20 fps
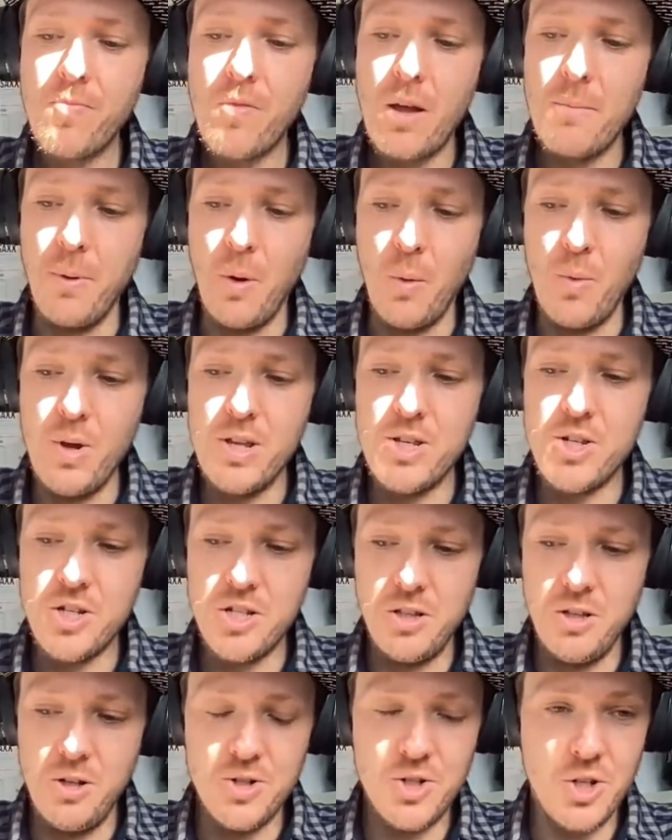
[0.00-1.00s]
But we
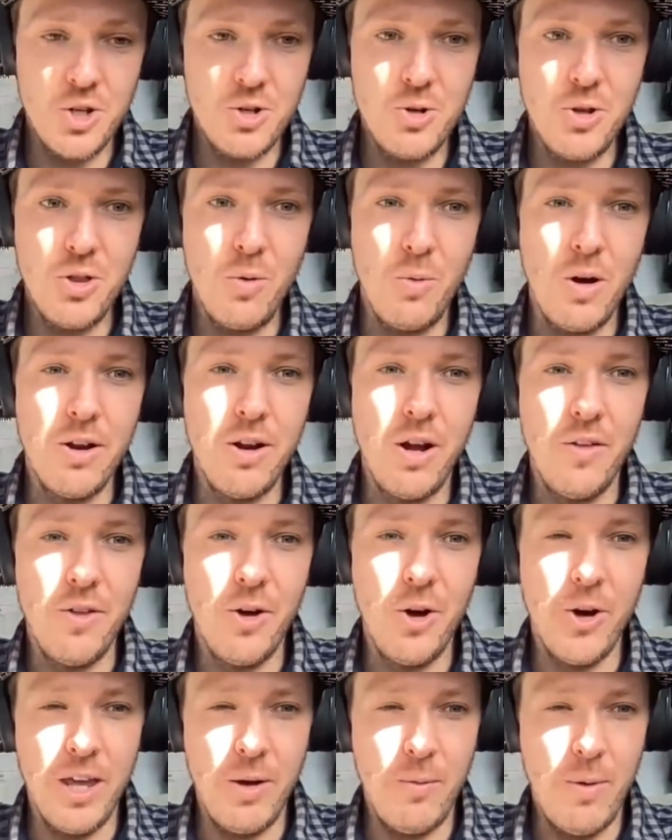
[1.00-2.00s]
just launched another one on the
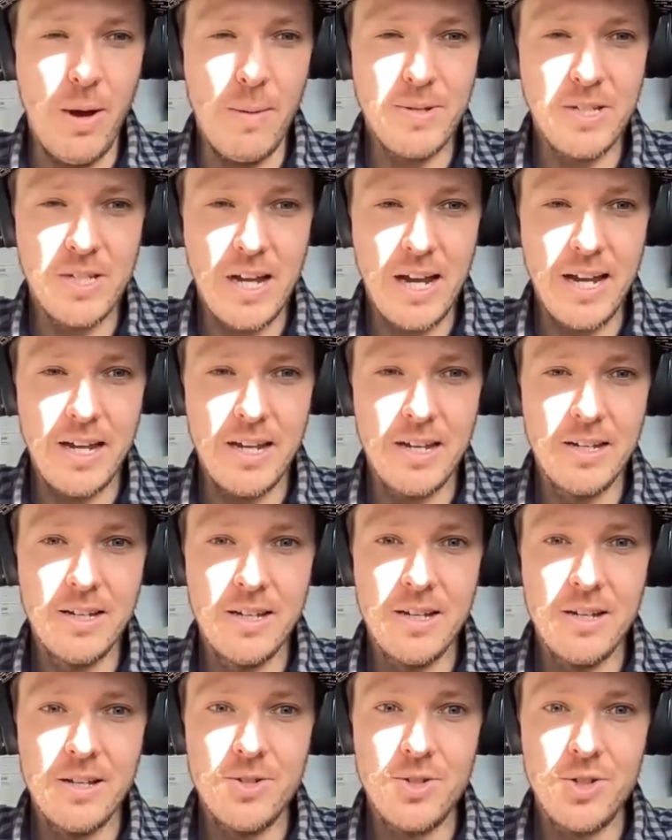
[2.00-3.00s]
Hookit website.
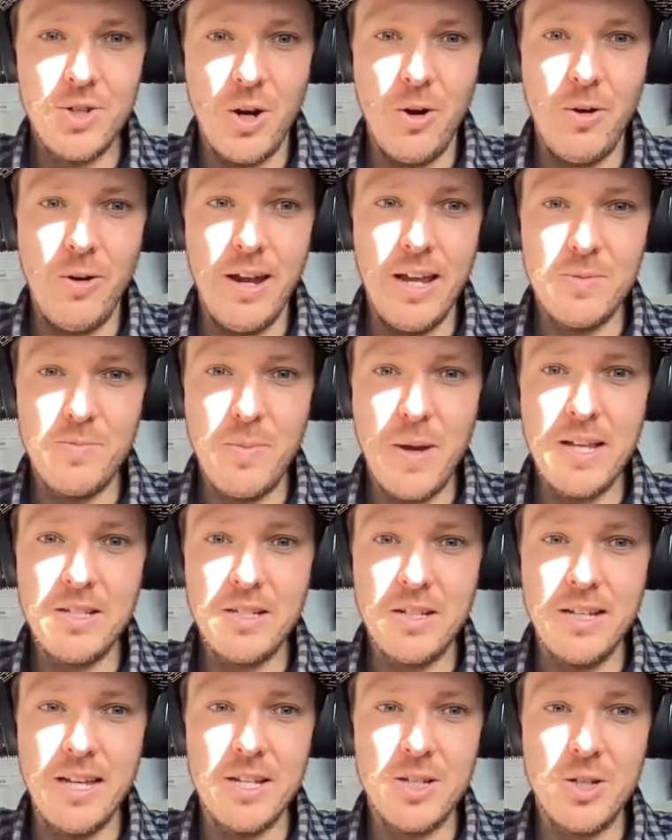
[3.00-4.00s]
So
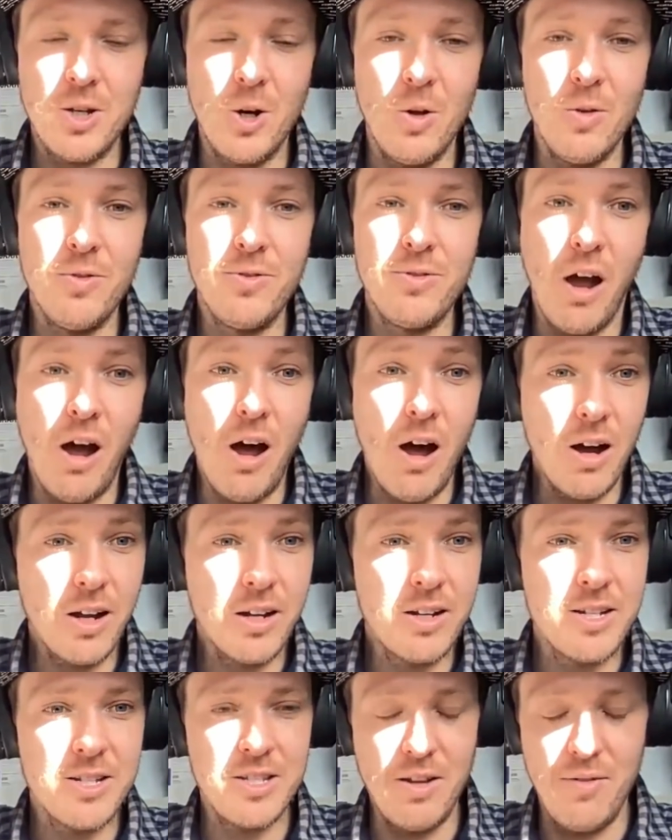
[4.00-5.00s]
it's called
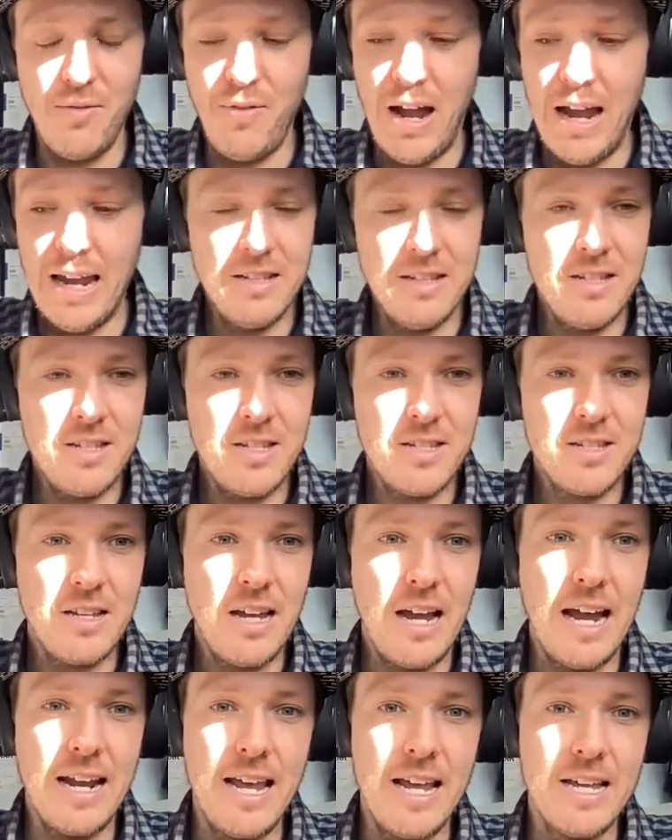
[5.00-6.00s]
Darkness Defiance,
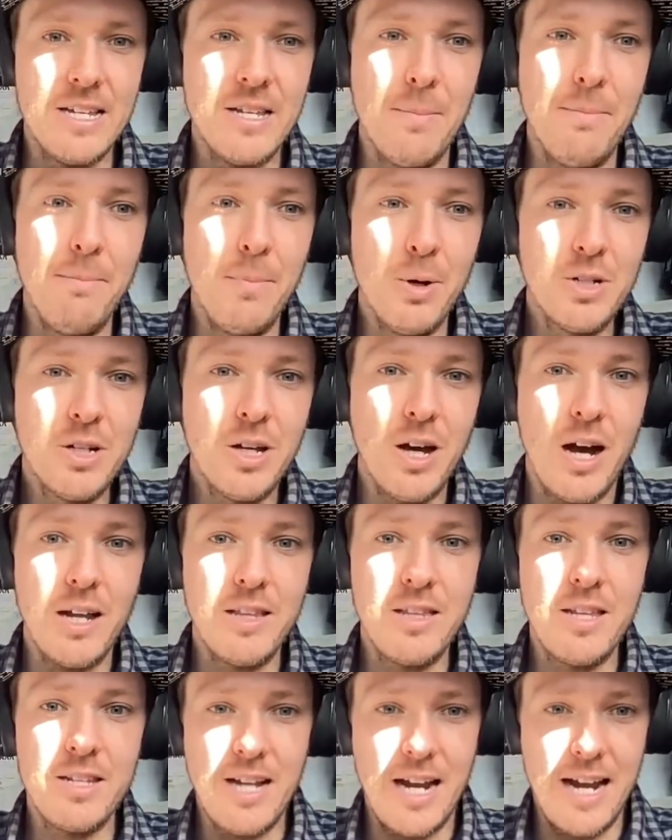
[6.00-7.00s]
and it is a
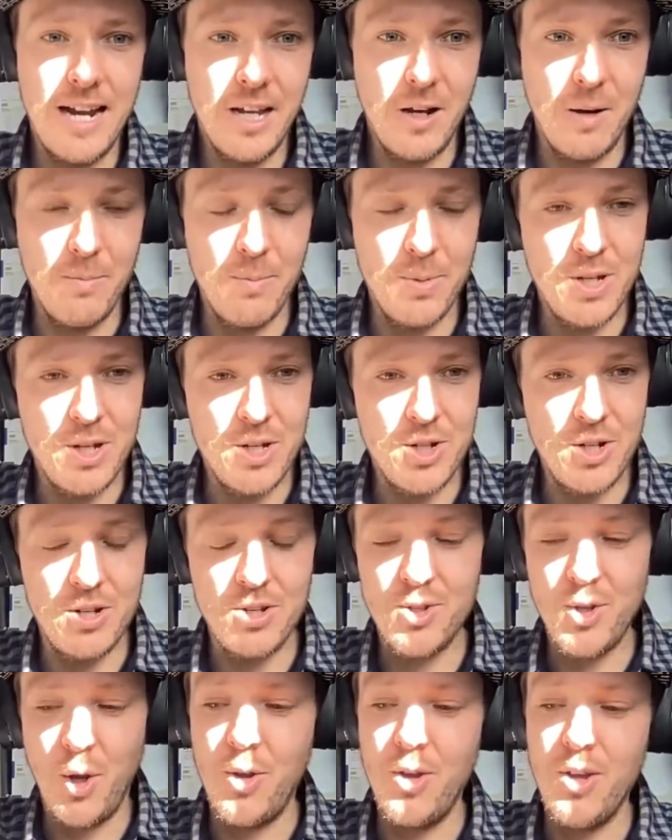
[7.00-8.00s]
mudguard design competition.
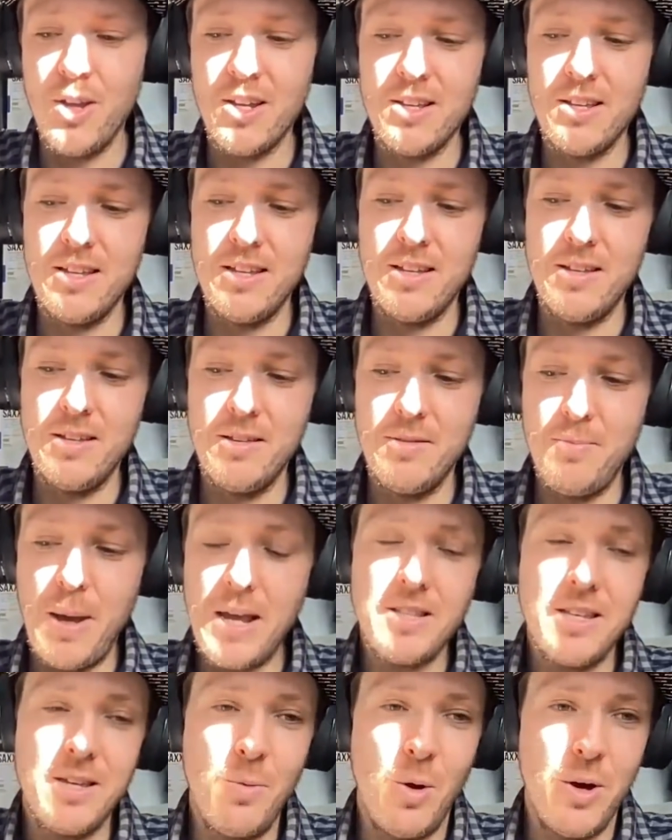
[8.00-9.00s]
So you can...
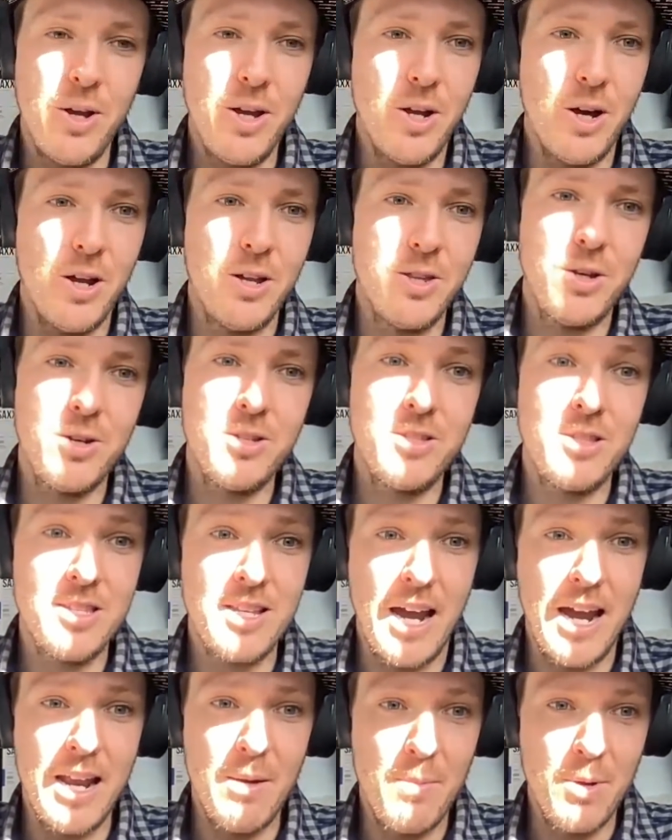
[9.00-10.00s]
Basically, what you got to do is
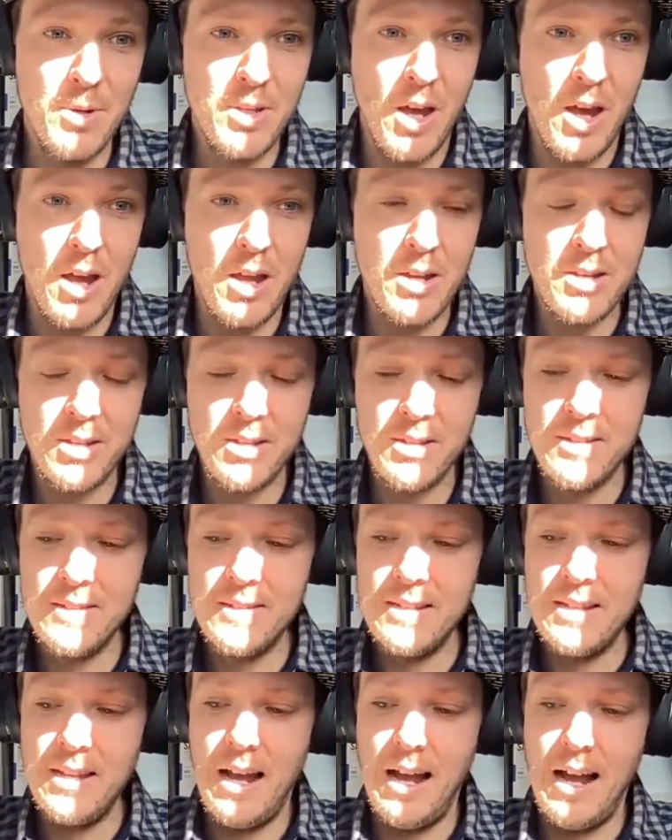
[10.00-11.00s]
design a mudguard.
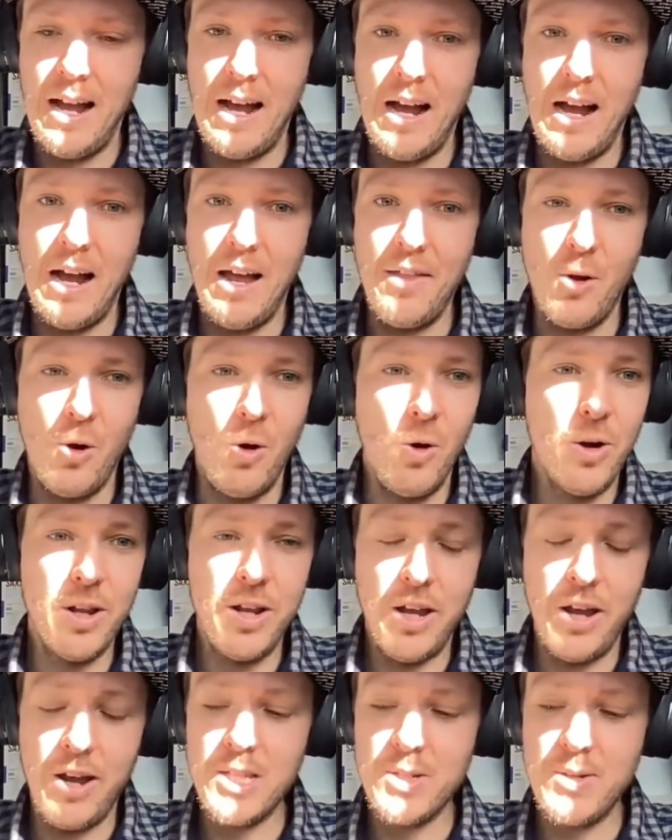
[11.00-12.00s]
They're all going
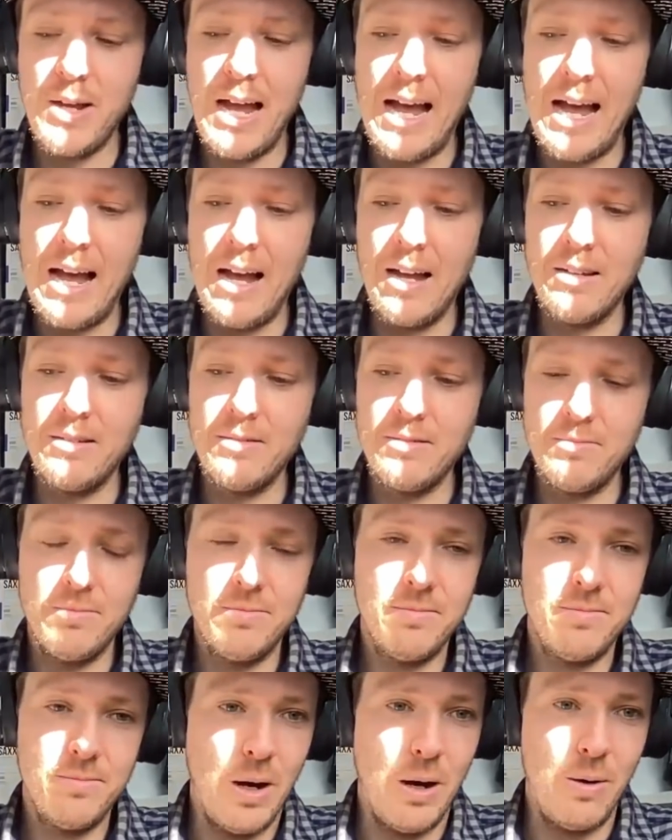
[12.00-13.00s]
to go into a hat.
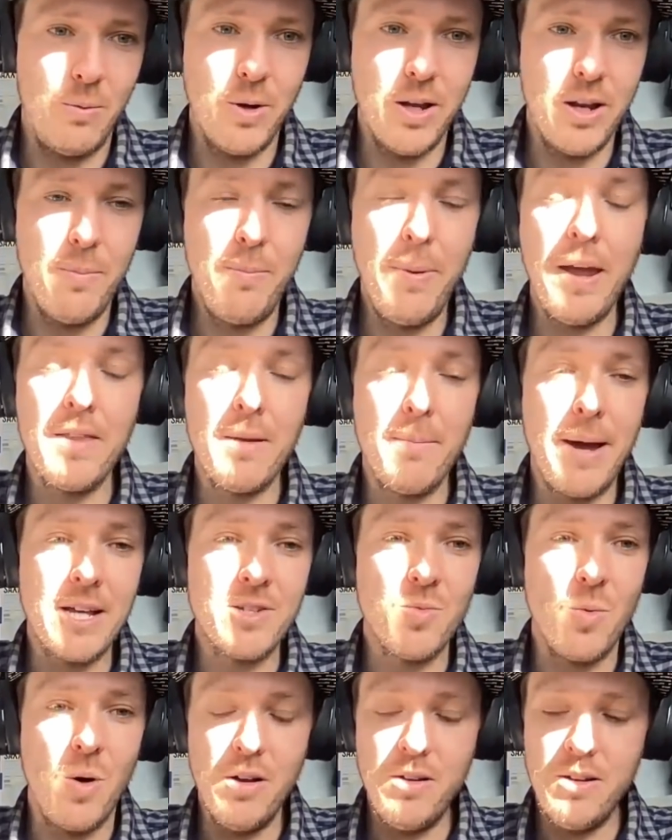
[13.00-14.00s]
Well, we're going to pick the
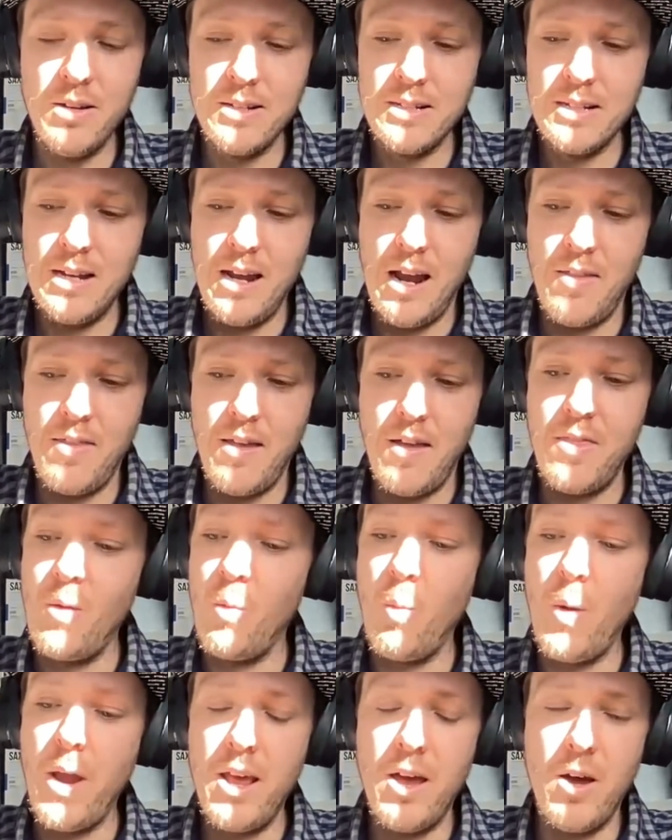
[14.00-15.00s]
best one, and then the
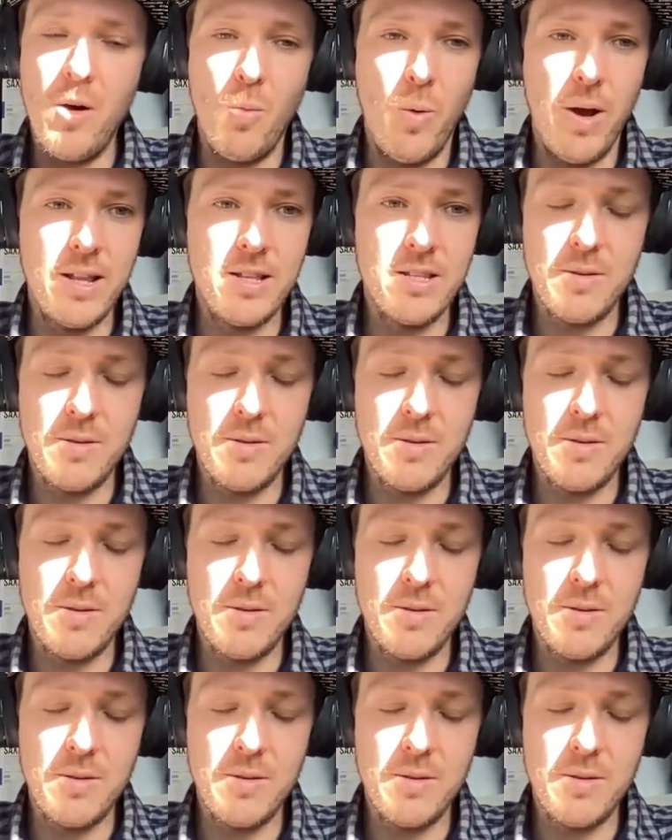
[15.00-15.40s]
winner wins a